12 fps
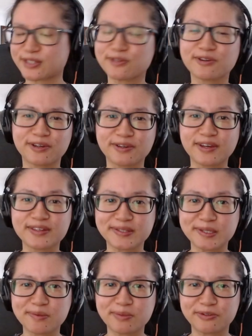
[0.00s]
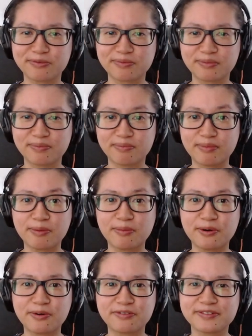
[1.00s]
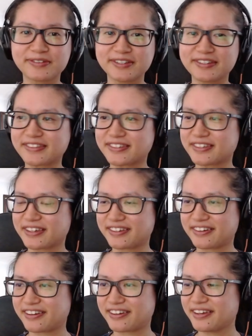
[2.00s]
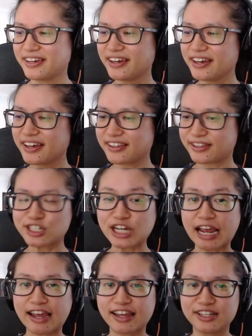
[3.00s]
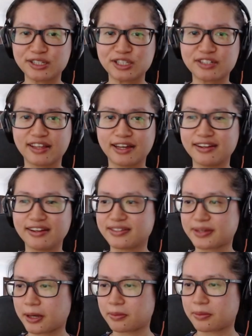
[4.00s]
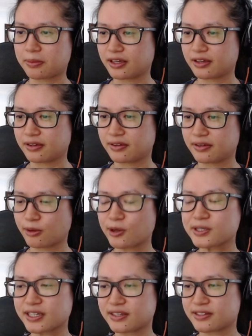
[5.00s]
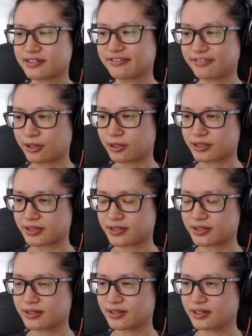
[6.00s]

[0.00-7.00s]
you know, as a symbol of metamorphosis and the change that is happening mostly to Phos.